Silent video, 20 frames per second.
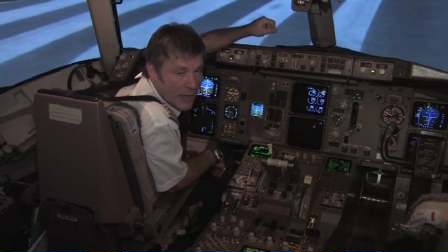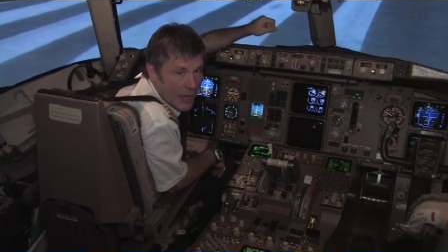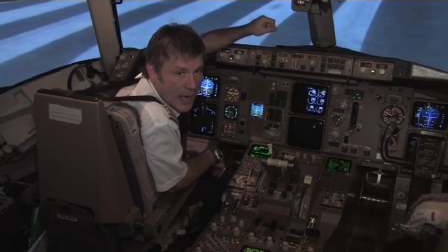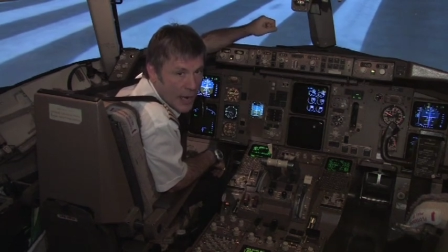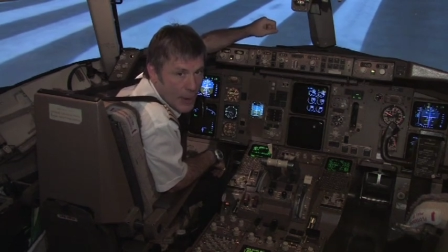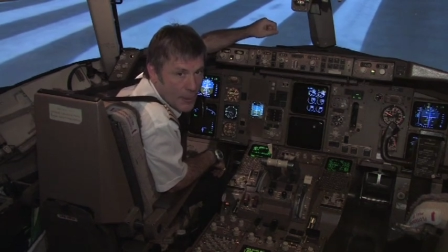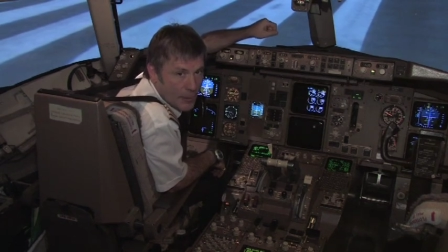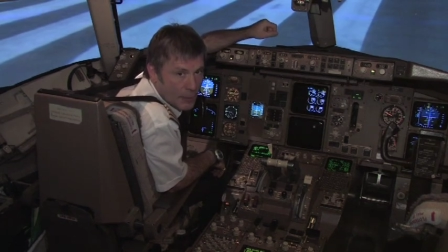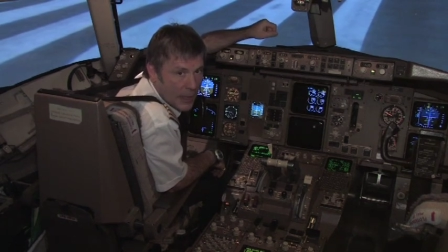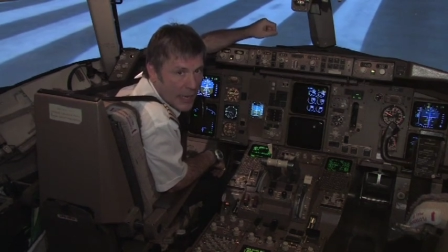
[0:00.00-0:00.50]
an
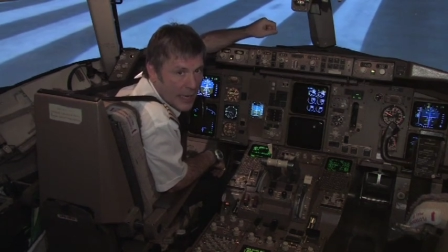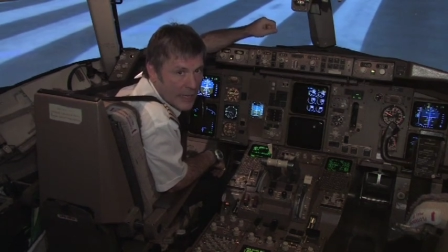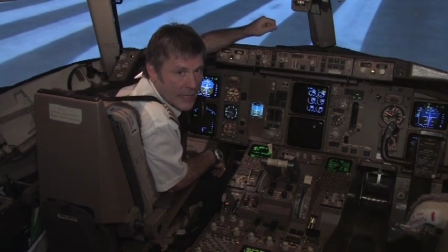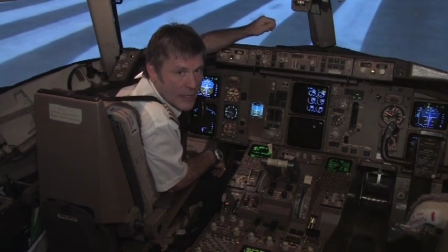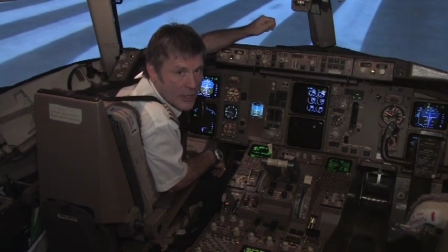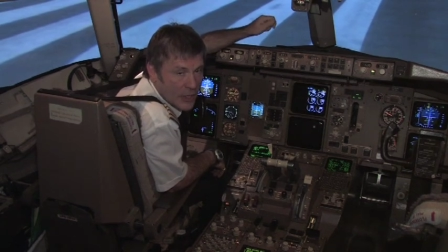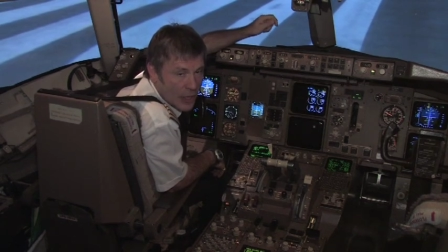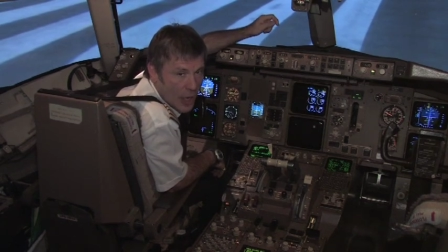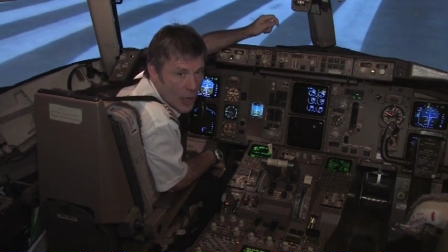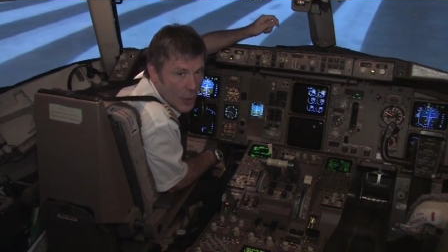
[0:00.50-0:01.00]
airplane
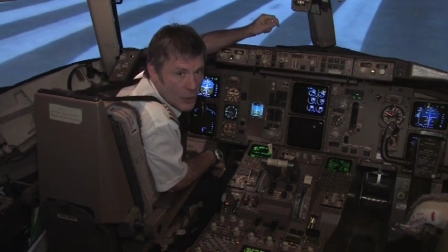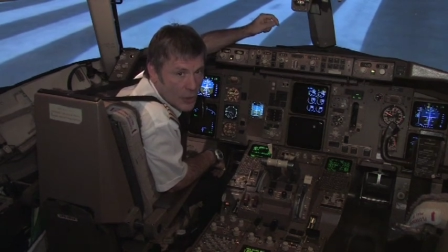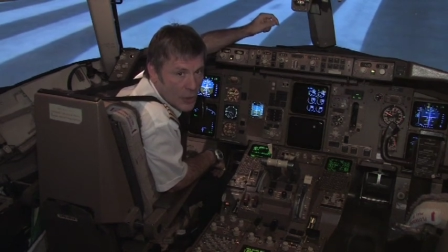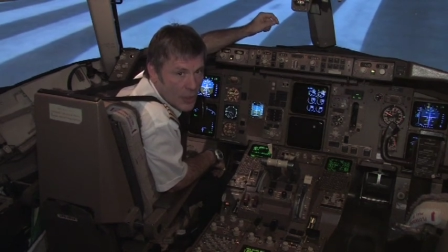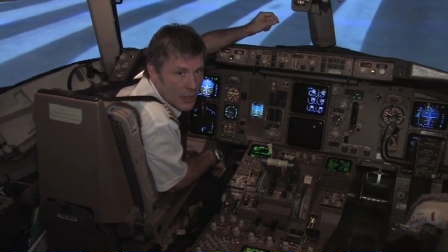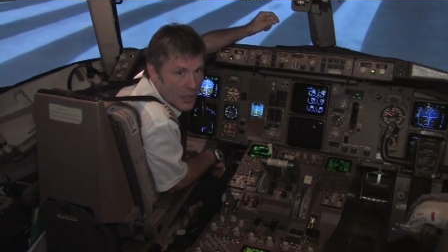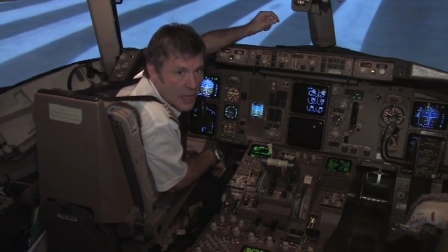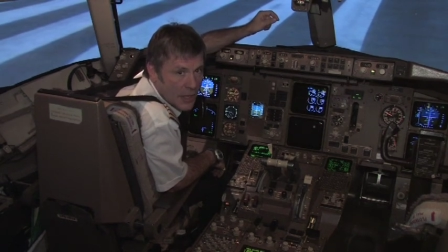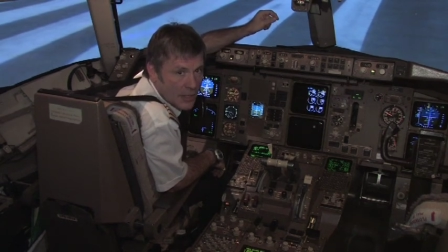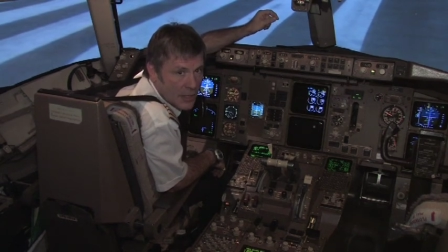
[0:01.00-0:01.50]
is
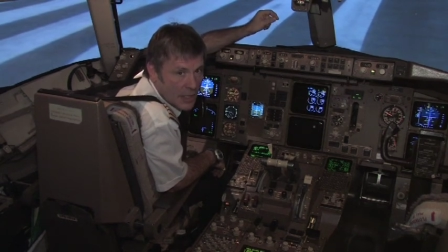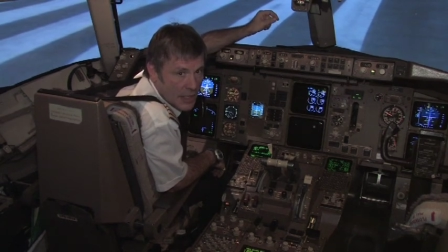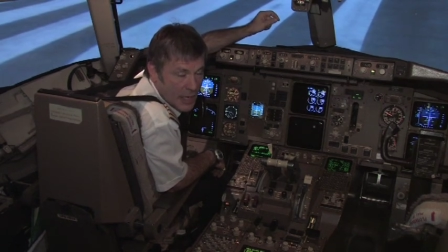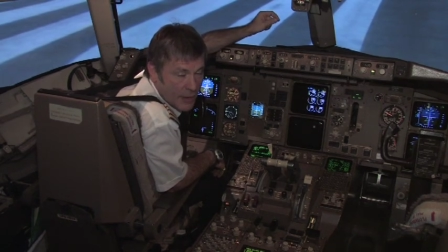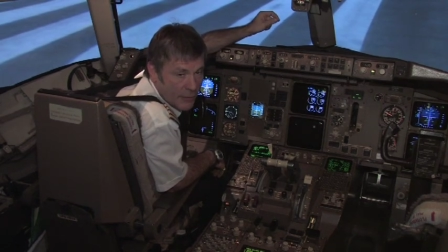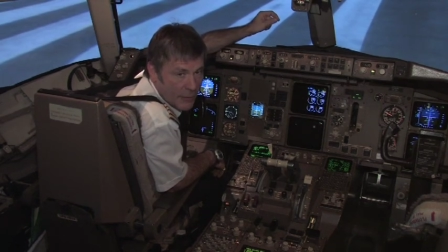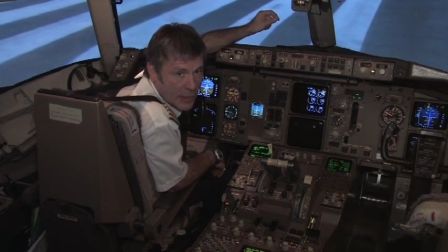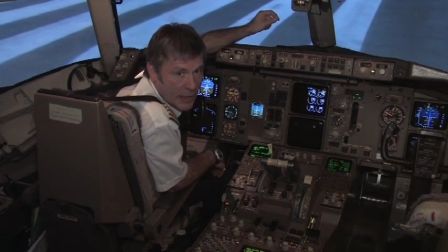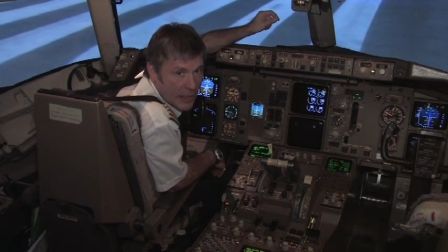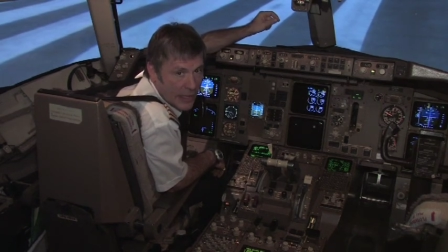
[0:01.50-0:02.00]
loaded
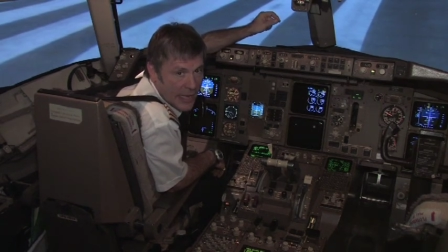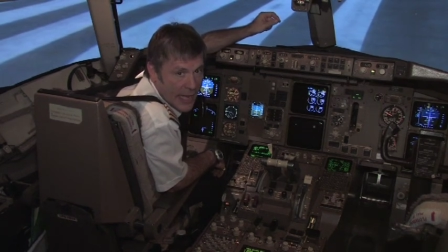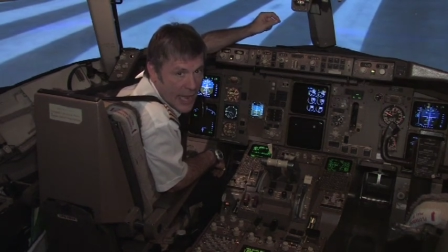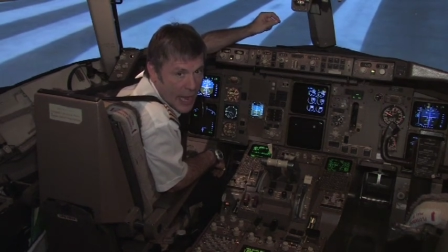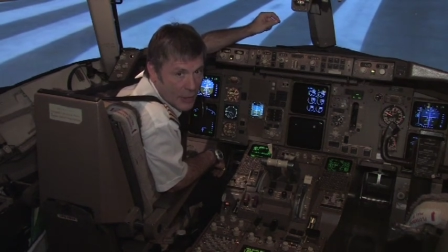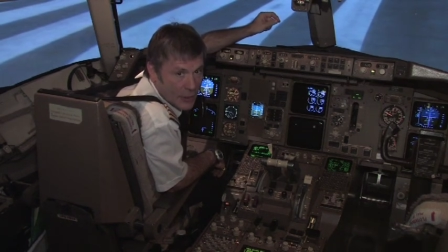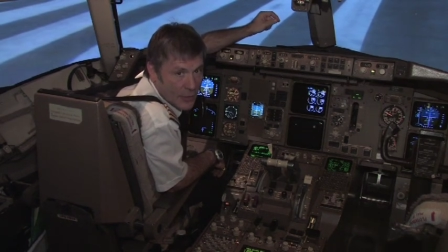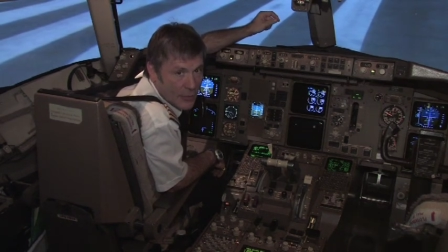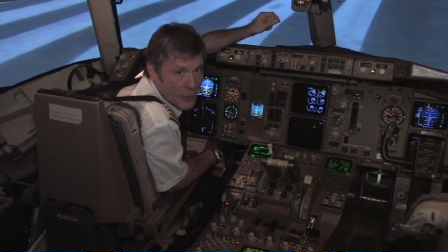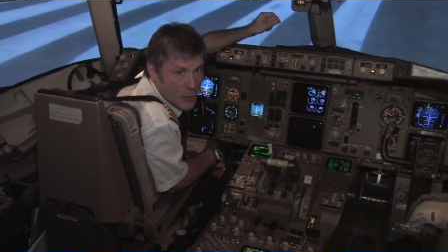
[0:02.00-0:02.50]
significantly
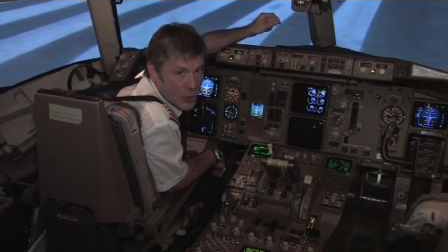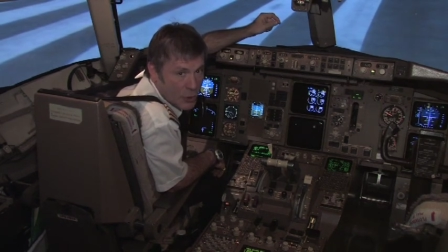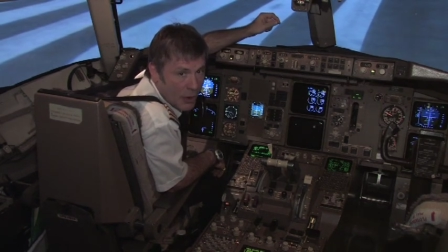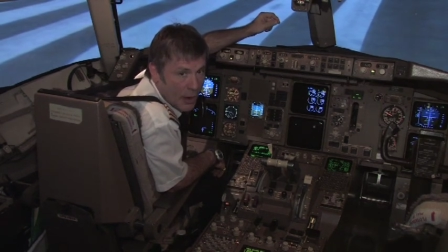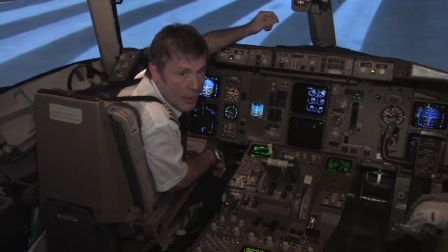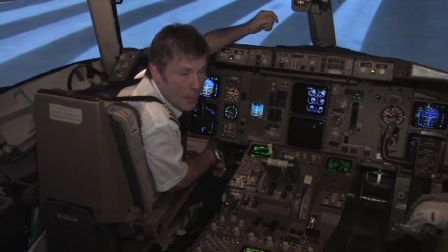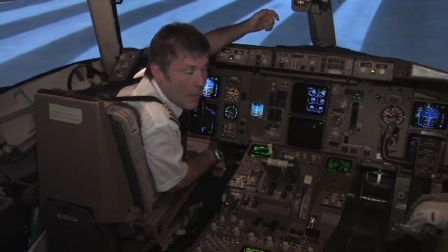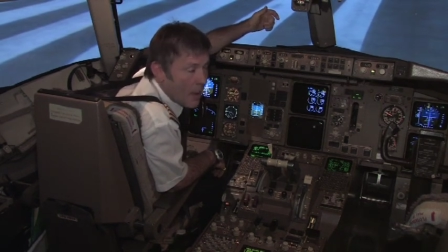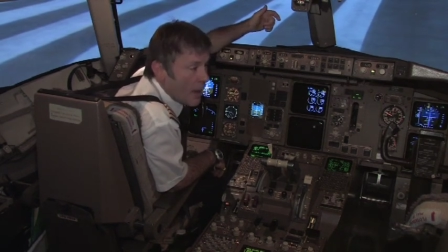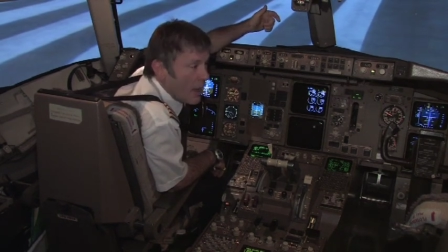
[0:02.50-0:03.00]
out of
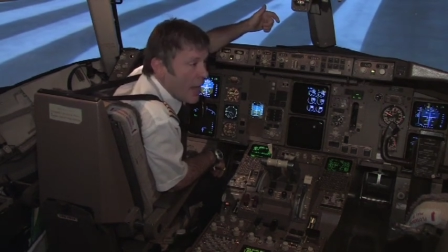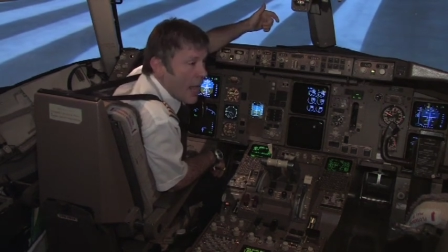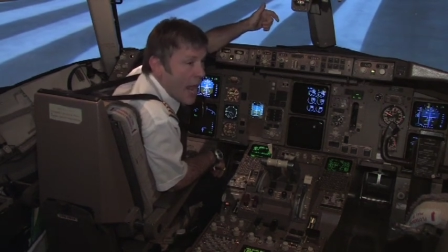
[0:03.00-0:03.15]
trim